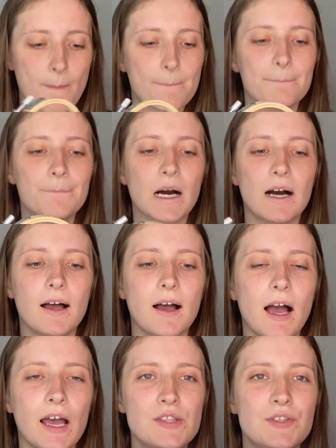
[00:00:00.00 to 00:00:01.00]
but
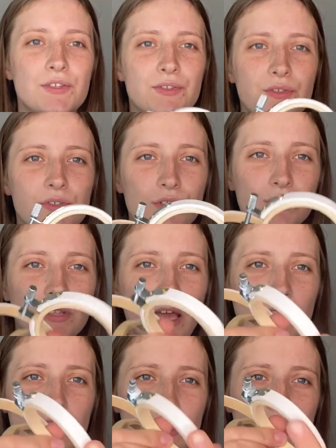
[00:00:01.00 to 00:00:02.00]
I do
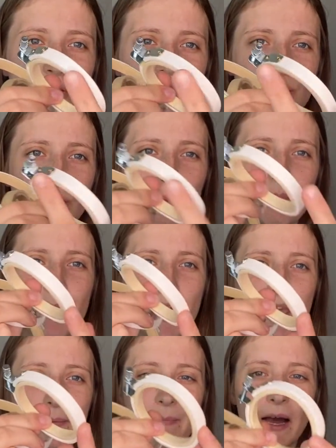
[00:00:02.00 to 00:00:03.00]
like to
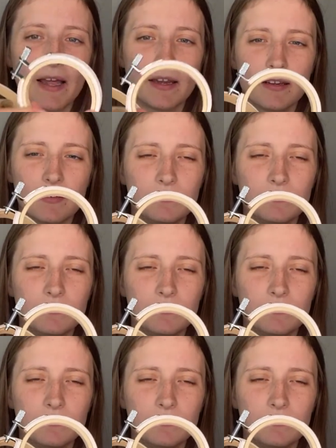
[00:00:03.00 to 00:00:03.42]
paint mine.